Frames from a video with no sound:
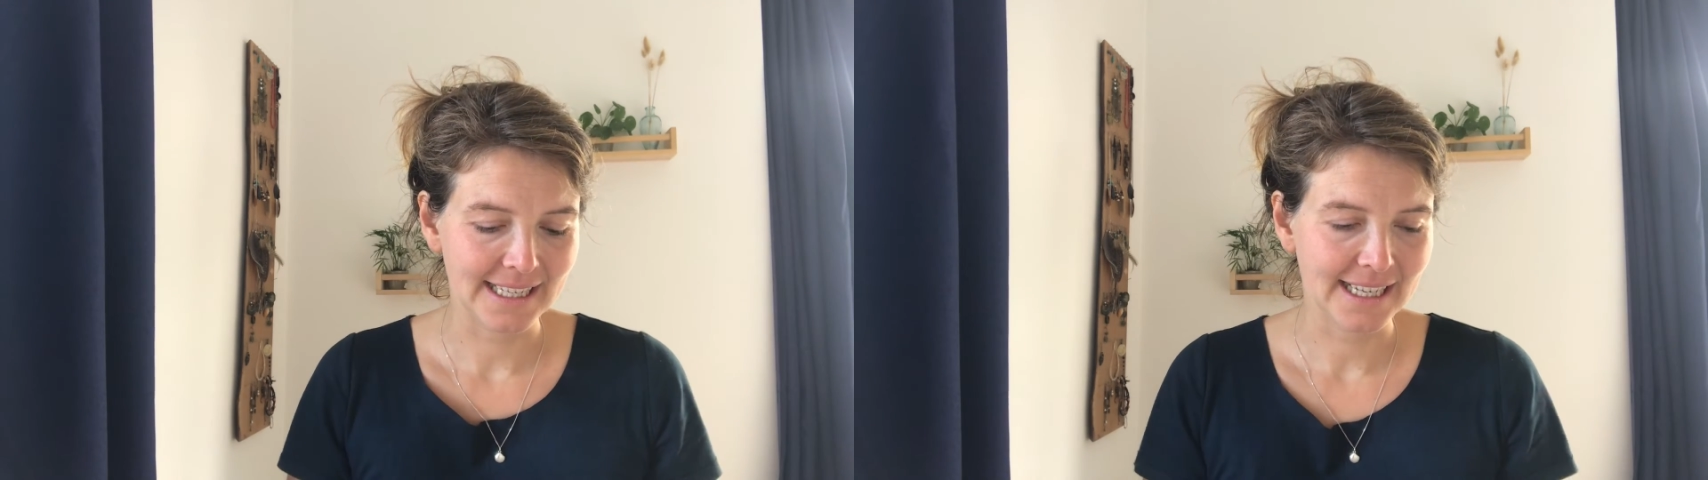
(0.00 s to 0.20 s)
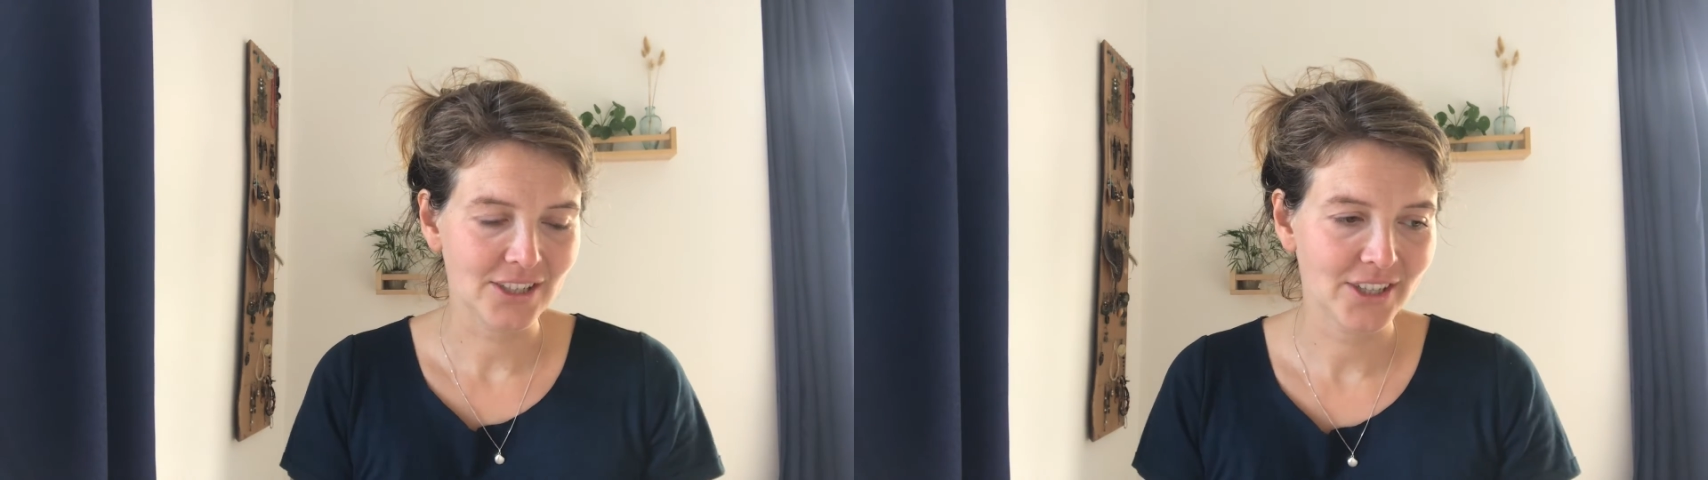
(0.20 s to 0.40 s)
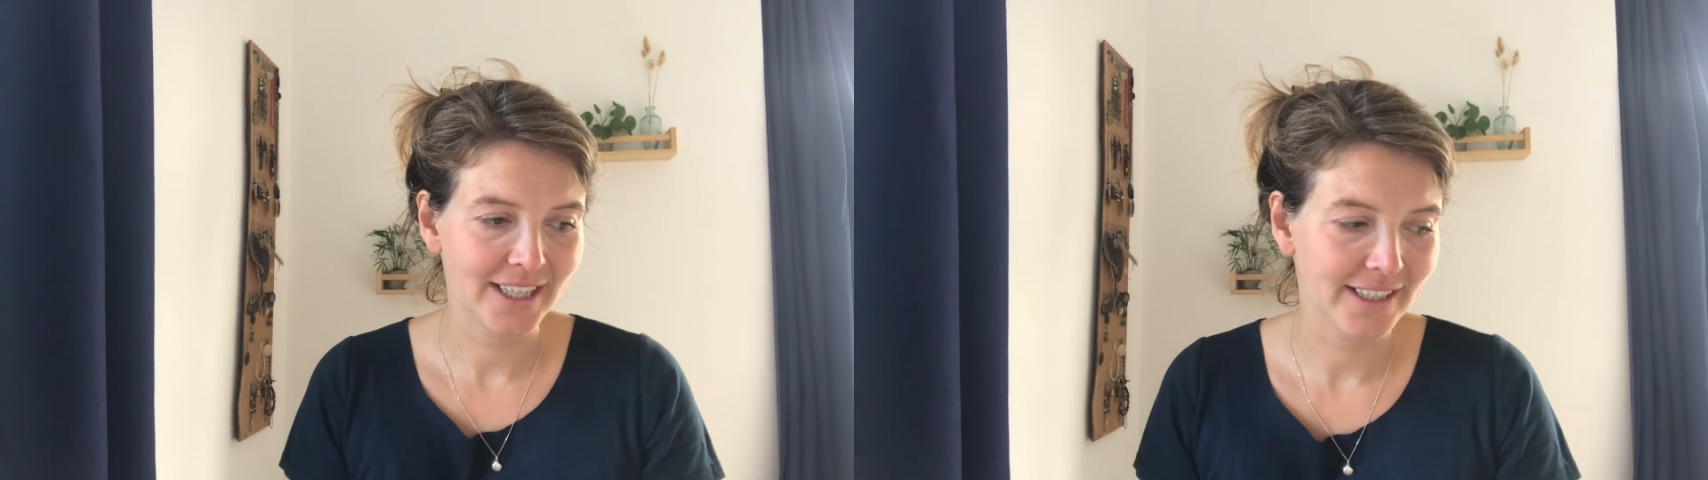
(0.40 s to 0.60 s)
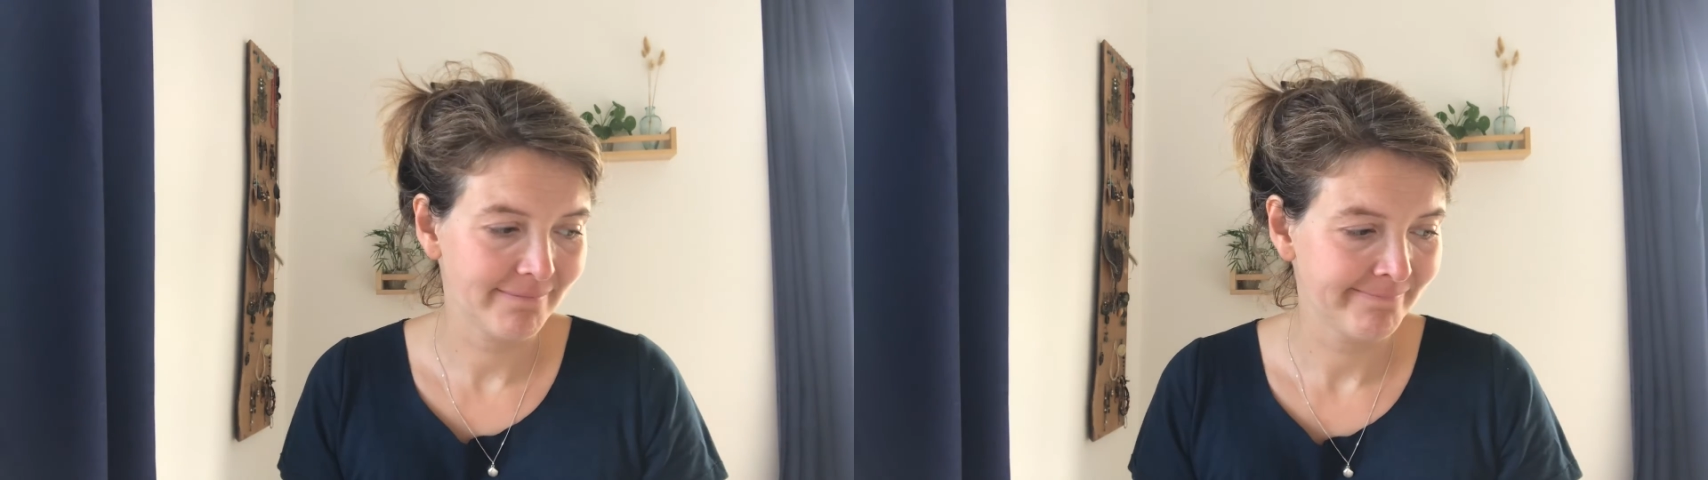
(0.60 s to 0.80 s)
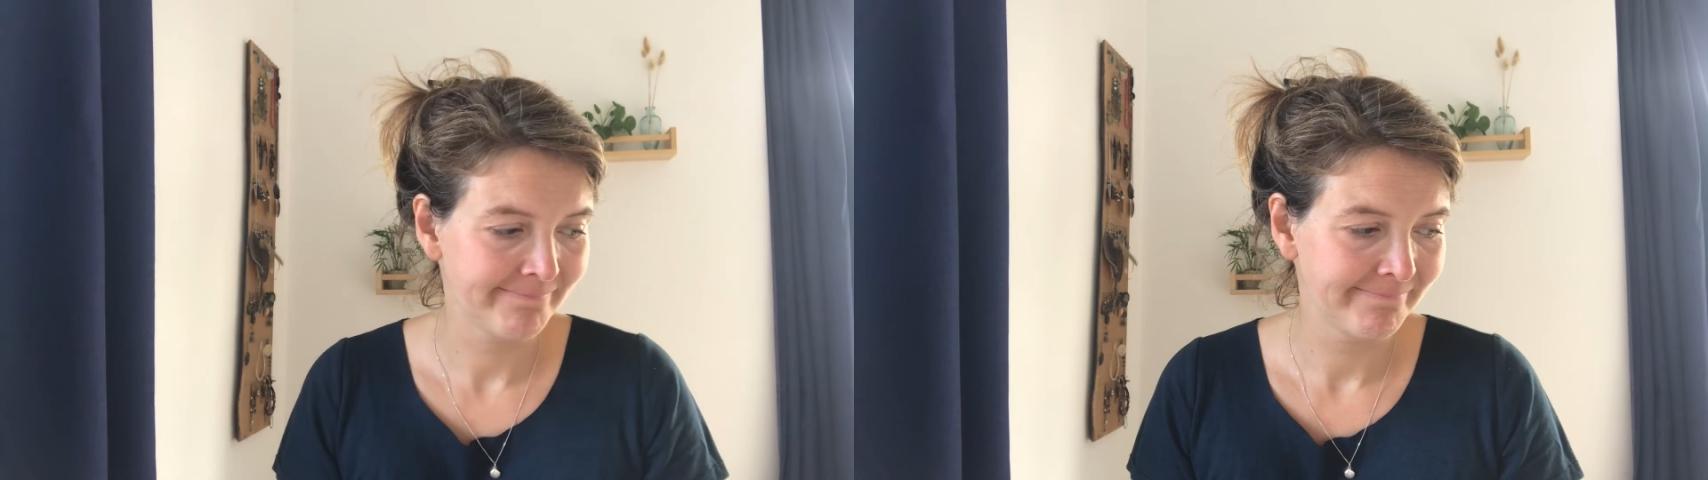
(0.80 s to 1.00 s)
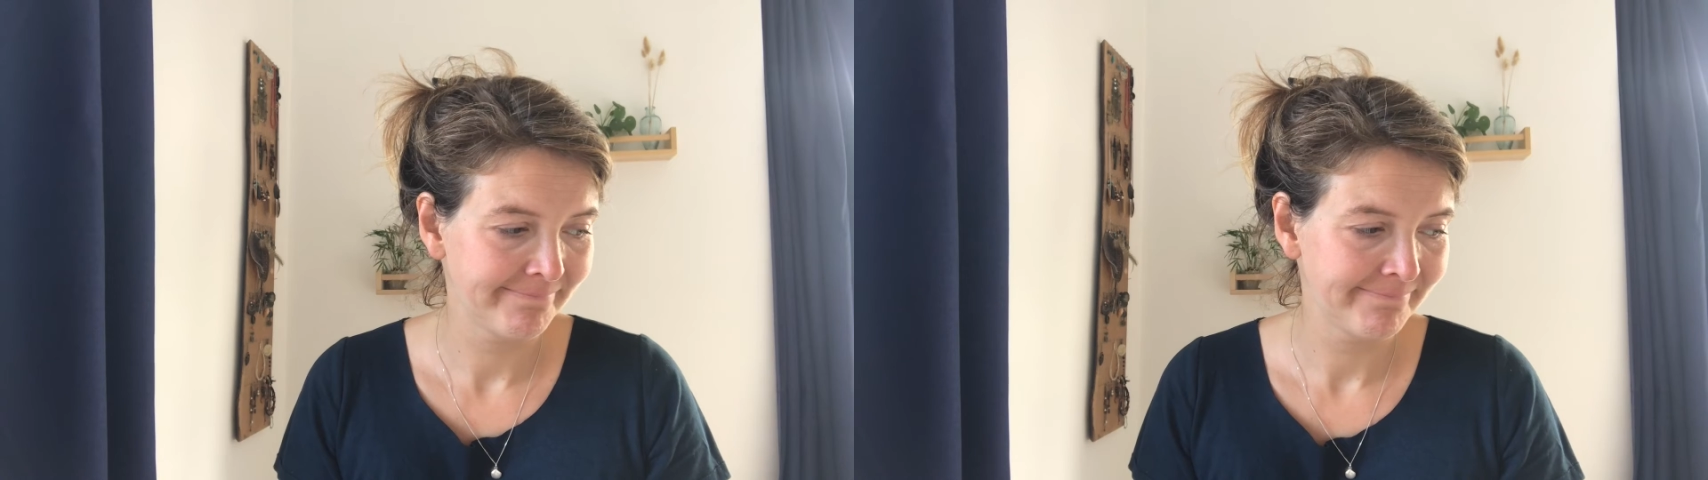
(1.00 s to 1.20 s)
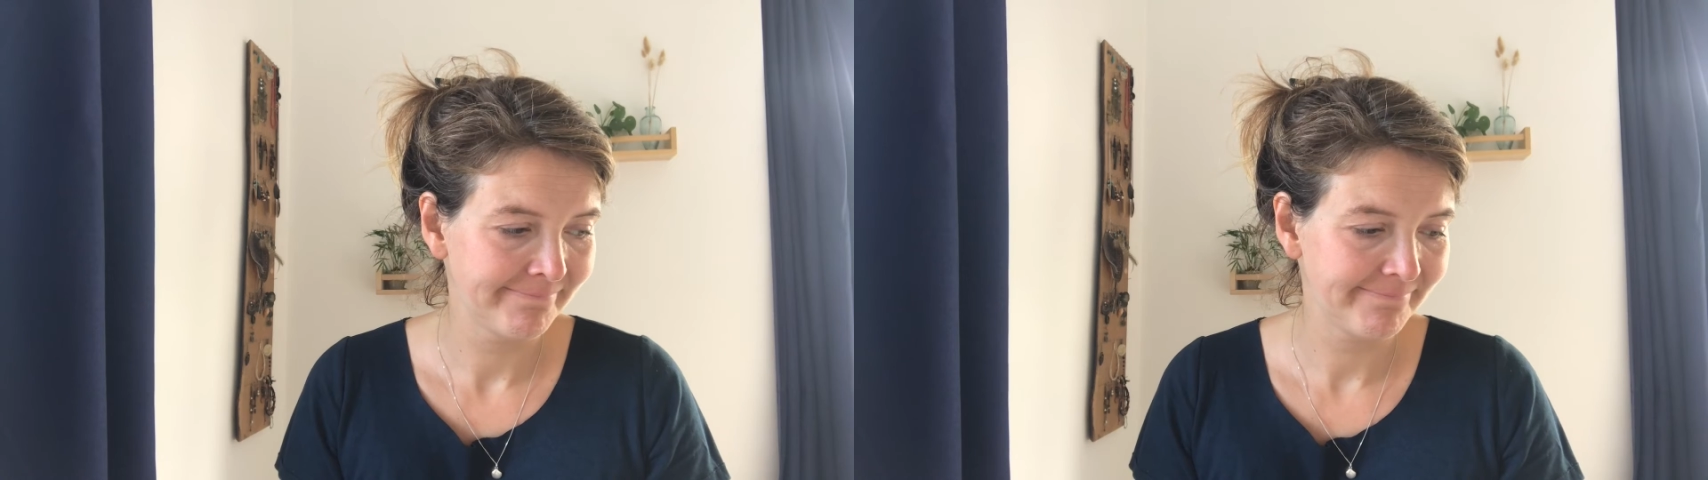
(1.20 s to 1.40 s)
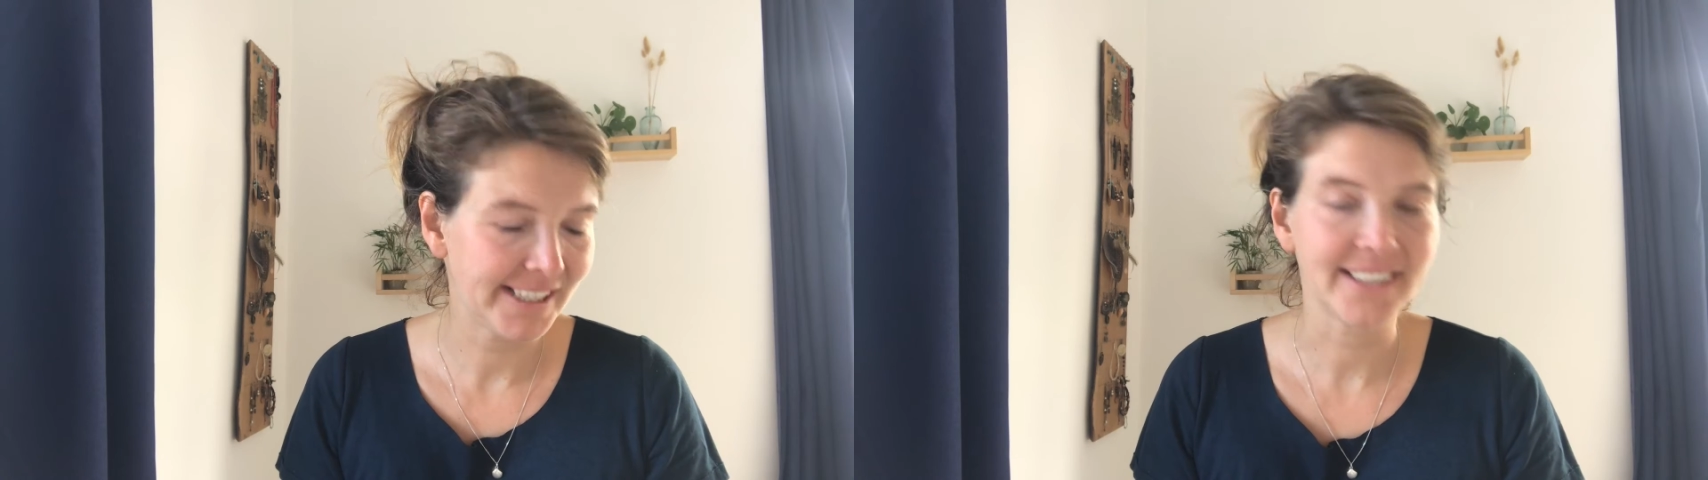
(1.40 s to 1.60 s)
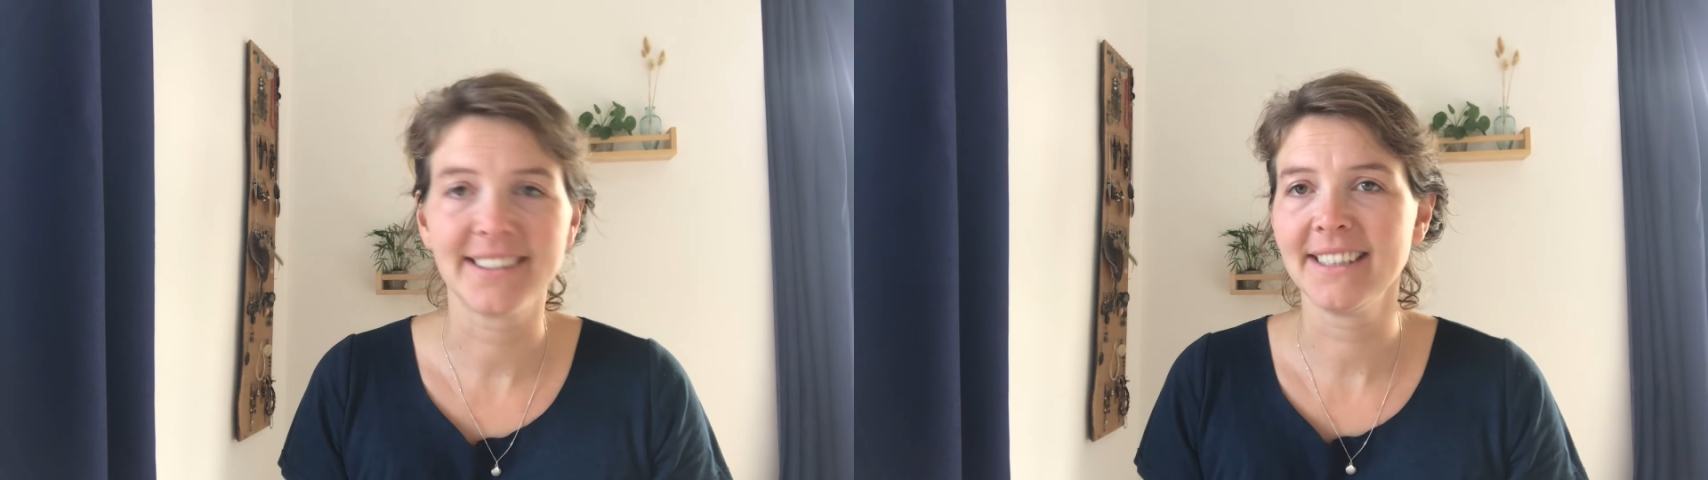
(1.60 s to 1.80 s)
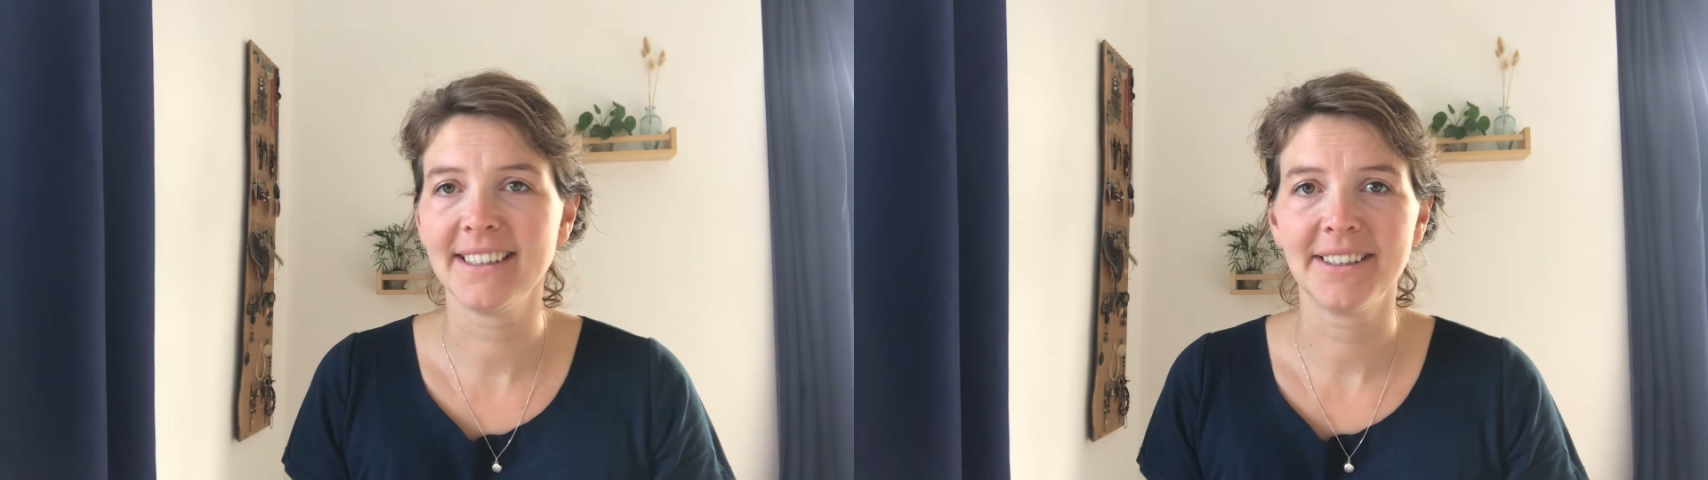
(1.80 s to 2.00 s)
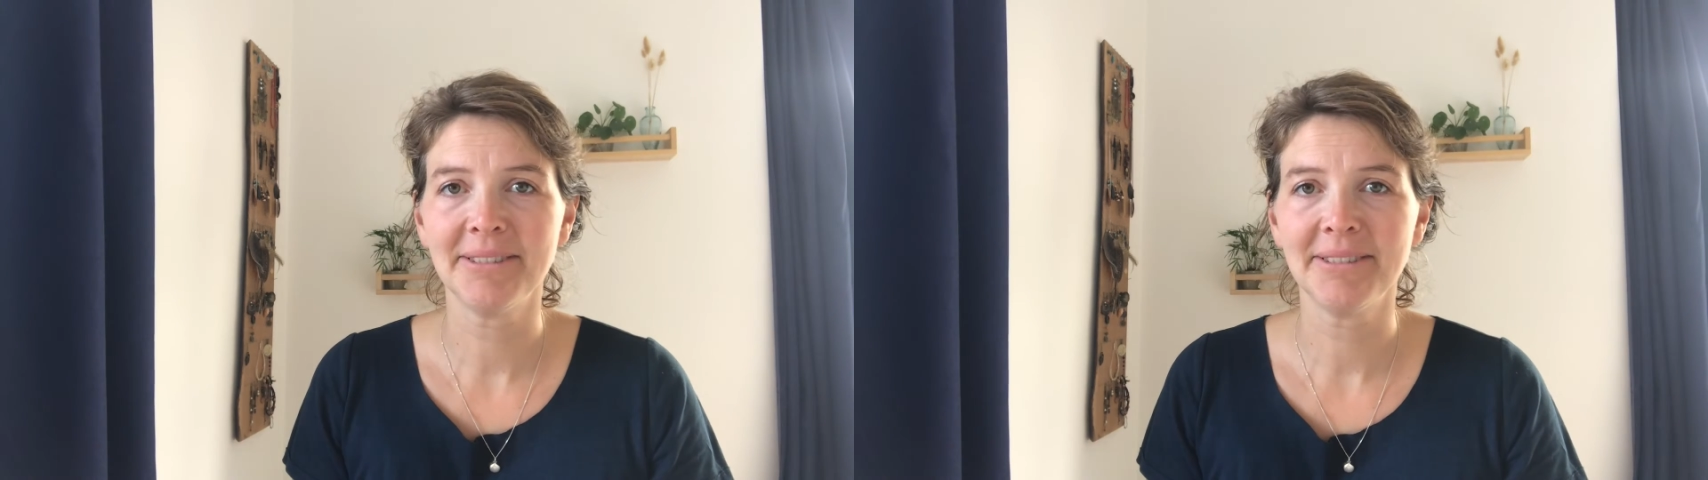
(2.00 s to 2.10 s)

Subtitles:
actually, that's it.